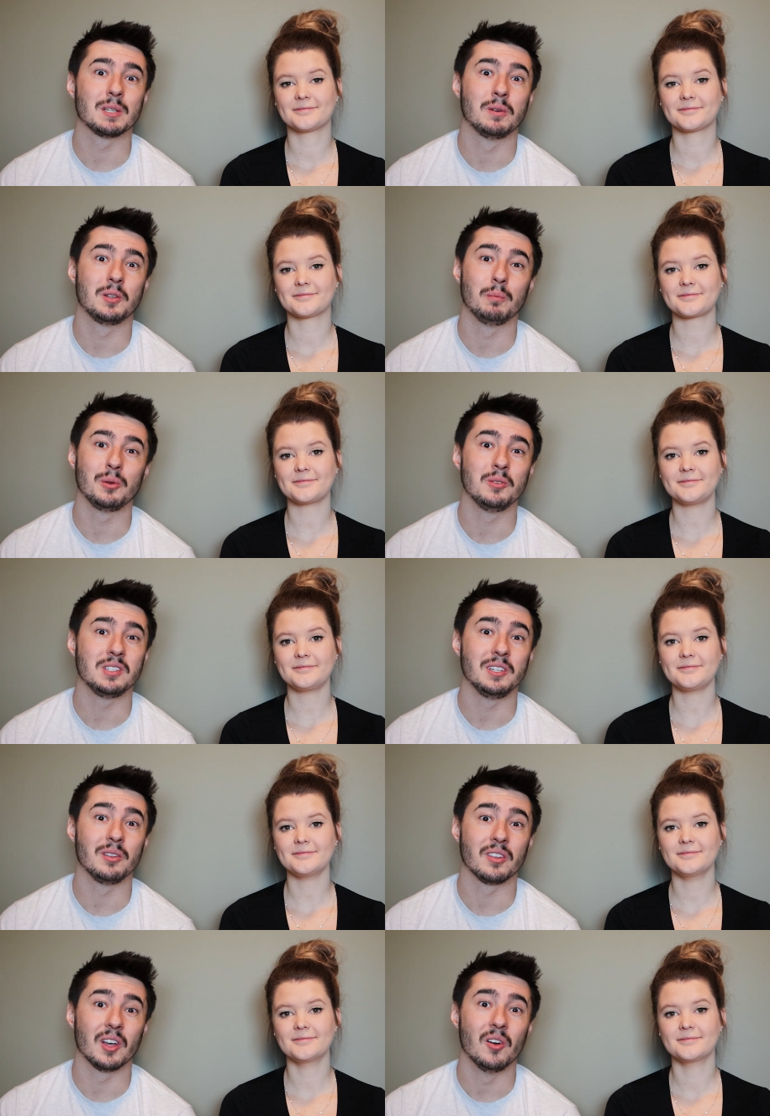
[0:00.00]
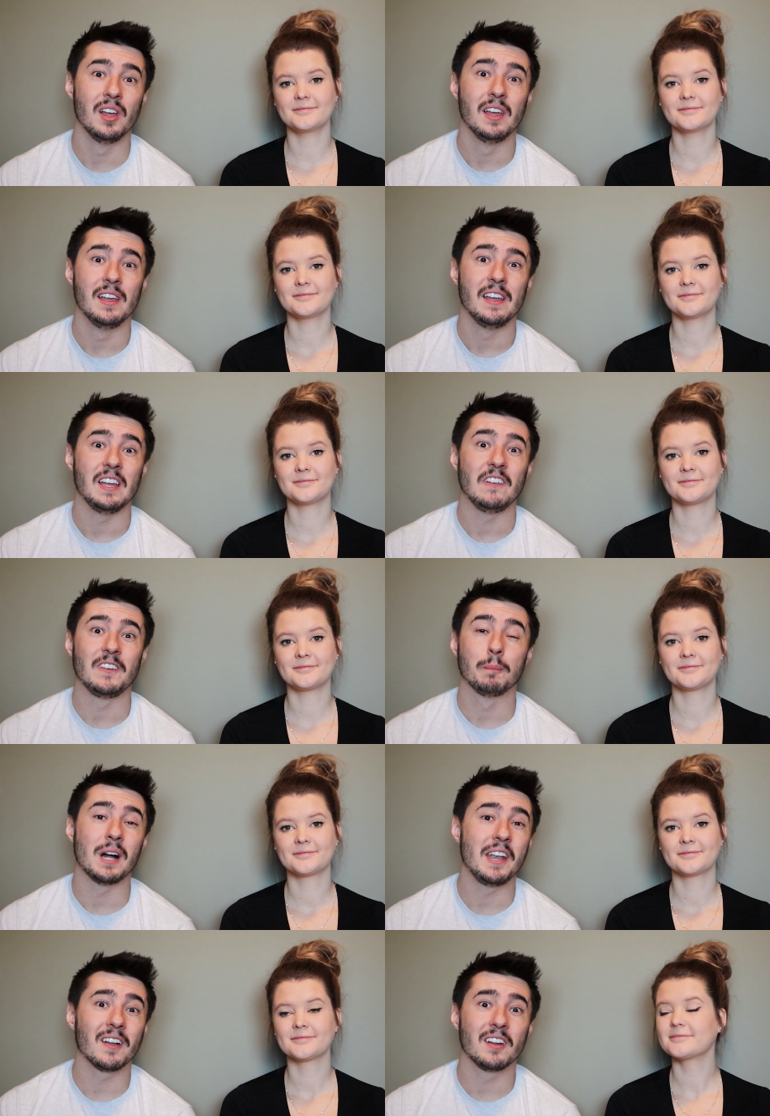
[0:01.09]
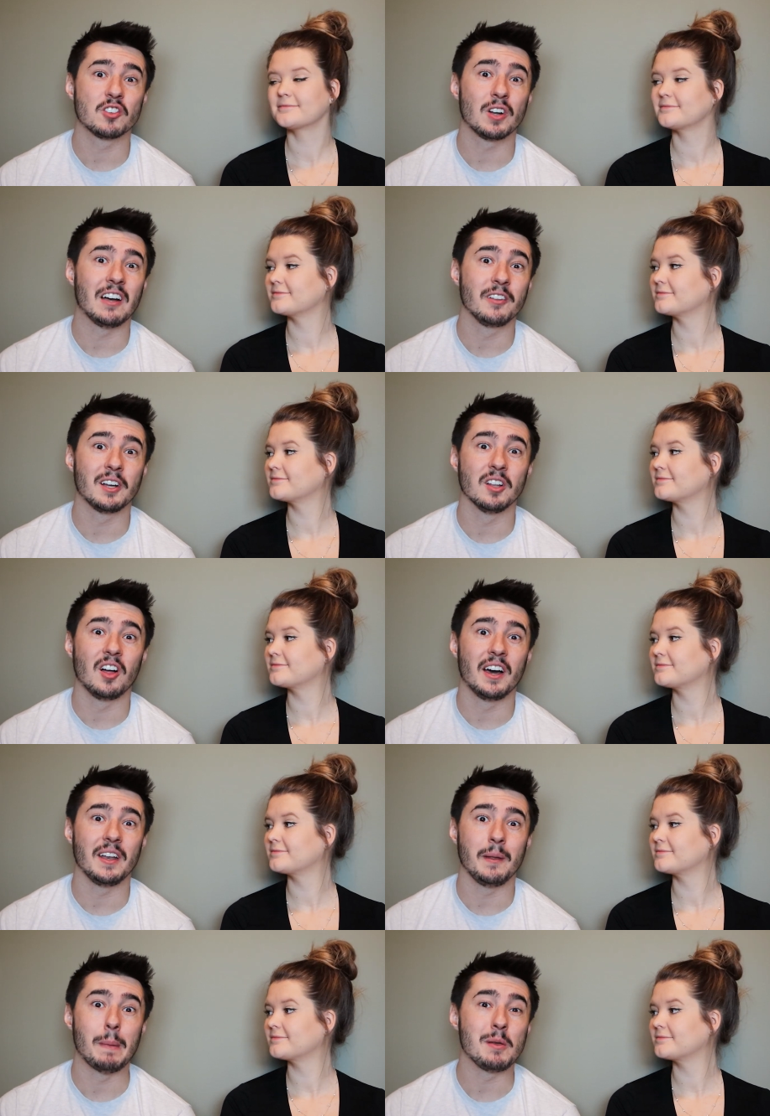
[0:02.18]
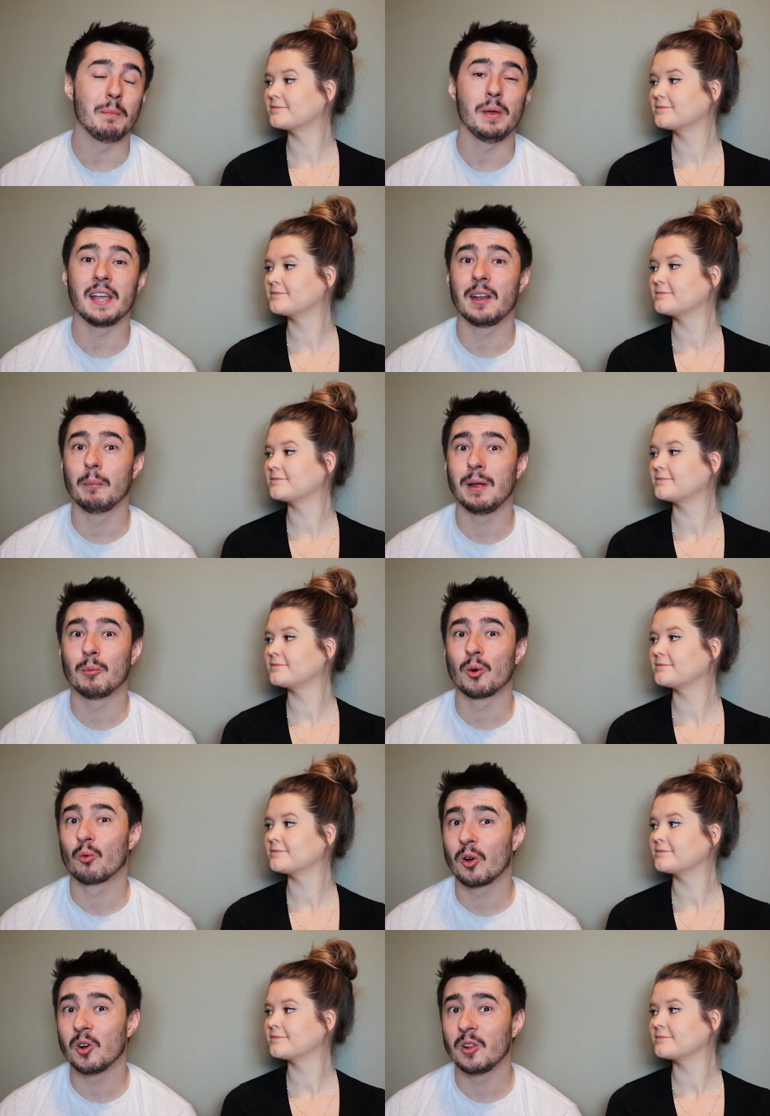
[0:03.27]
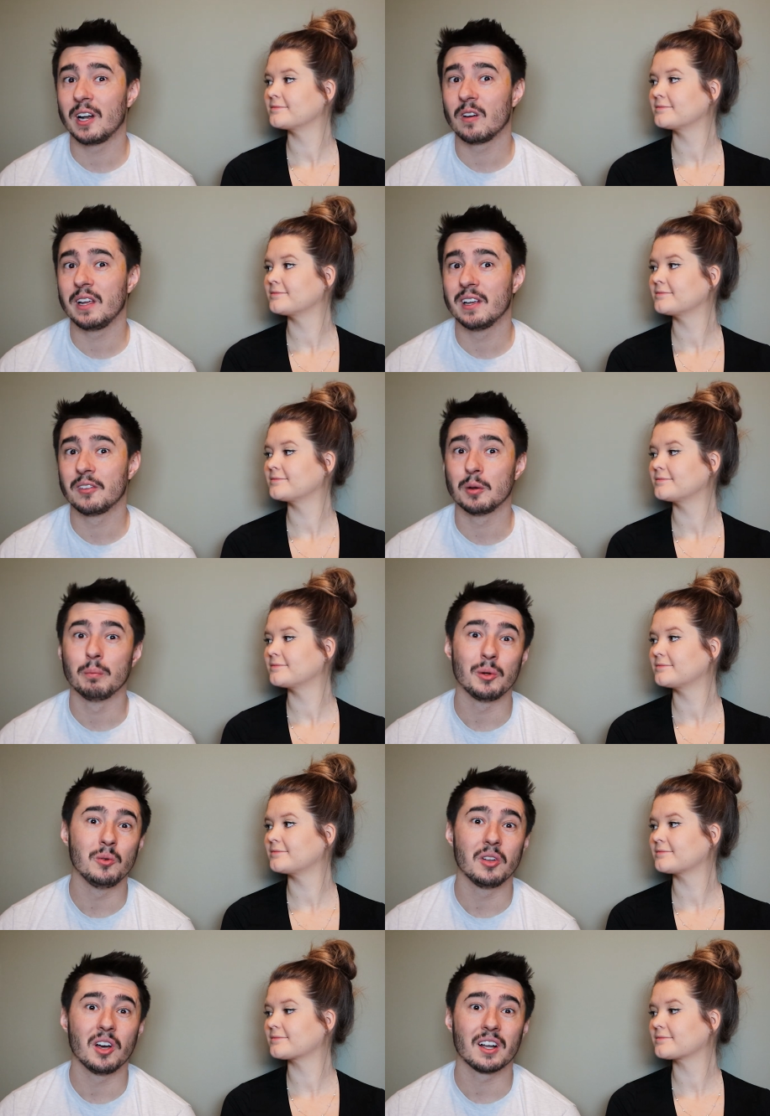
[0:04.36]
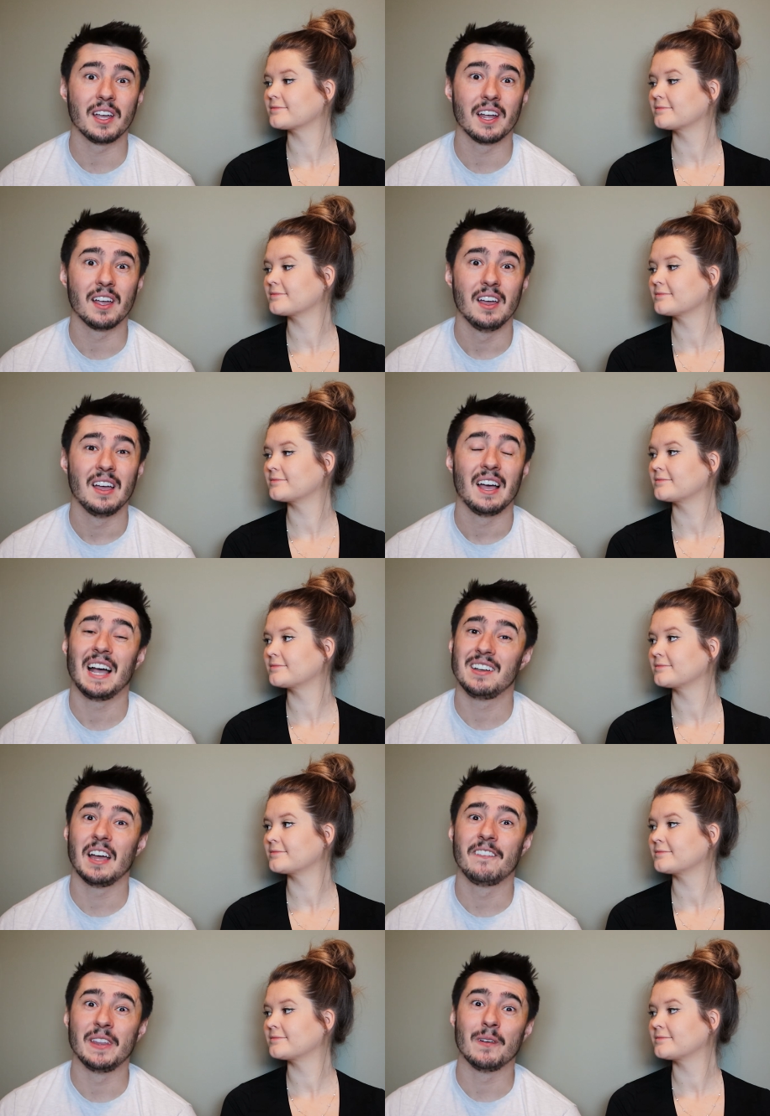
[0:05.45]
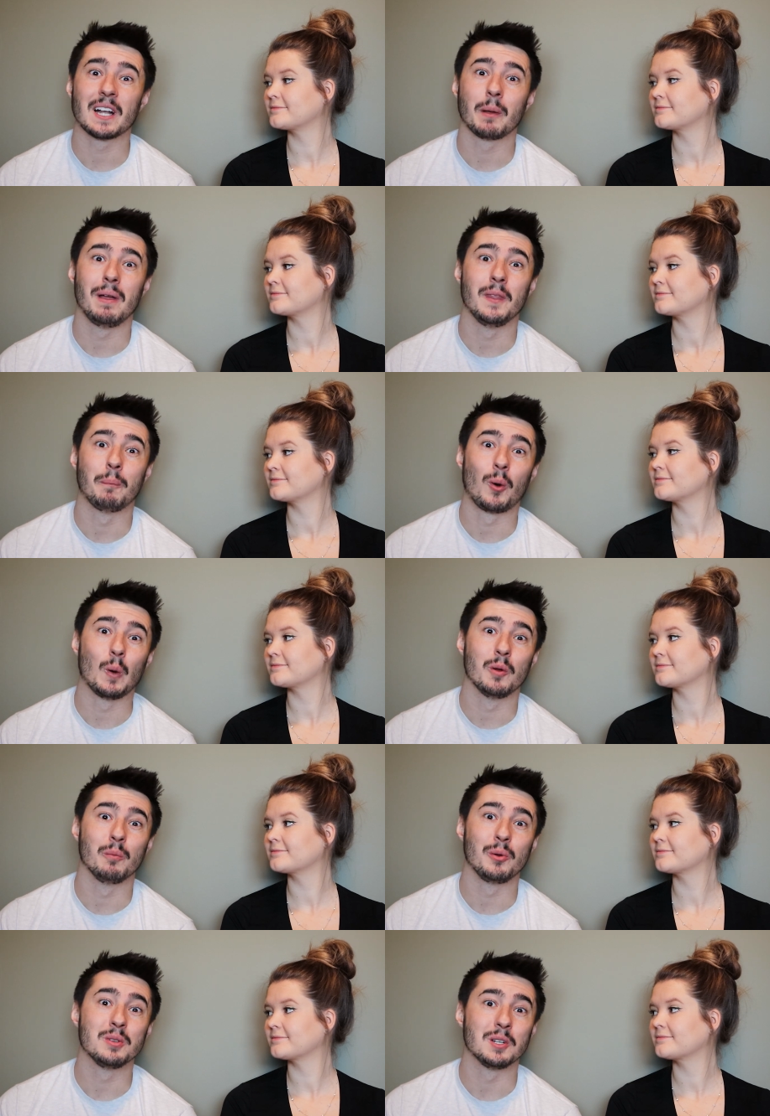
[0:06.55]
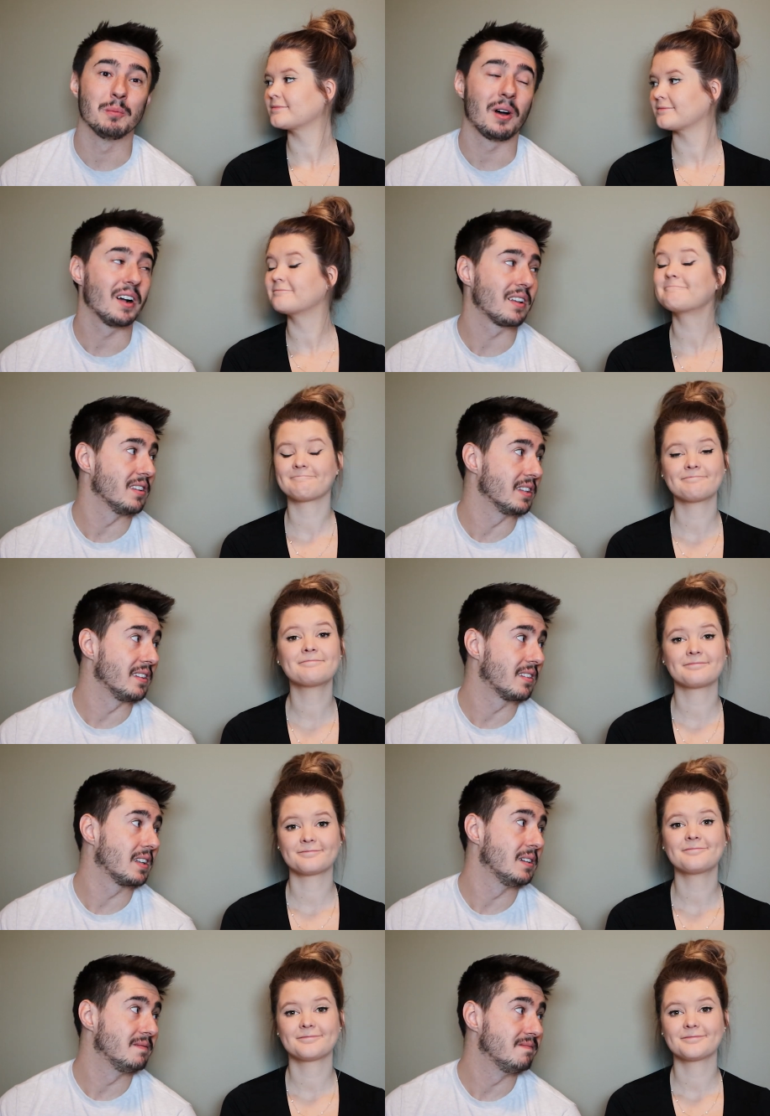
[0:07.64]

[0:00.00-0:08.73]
Speaker 1: someone to boost you. So if you're planning on traveling a lot, maybe being in a bit more rural areas or boondocking, I definitely recommend the portable booster box at least.